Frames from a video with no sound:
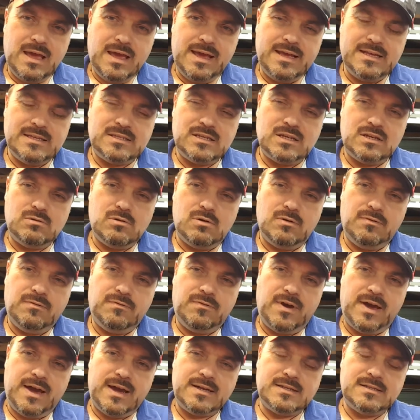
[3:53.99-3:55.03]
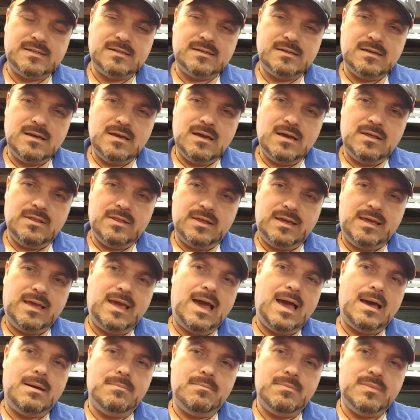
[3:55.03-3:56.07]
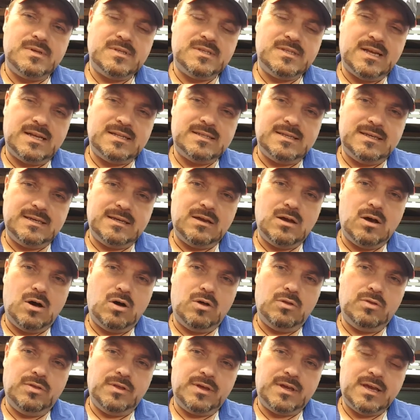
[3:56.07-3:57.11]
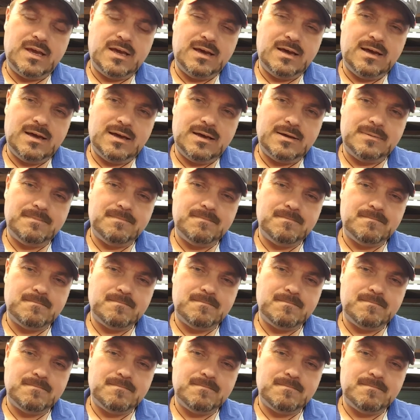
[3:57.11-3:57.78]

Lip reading: it's going to affect the camber setting on the car.